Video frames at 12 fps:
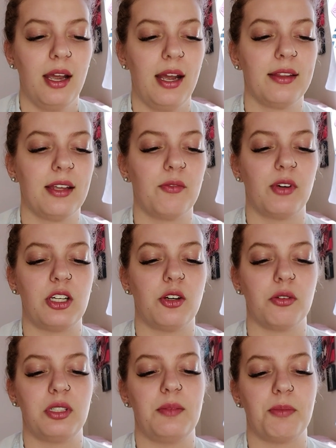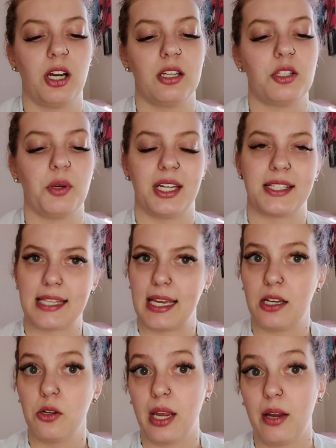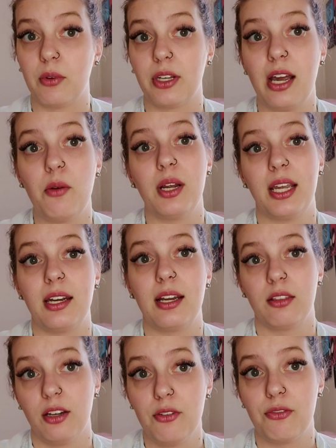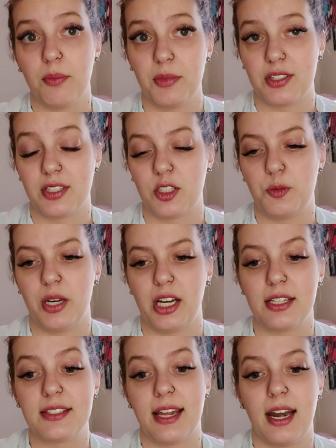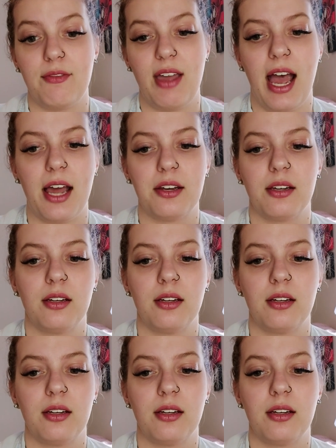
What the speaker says: And then when you go deeper into it, it's like, okay, well now what can I learn from this experience that I've had?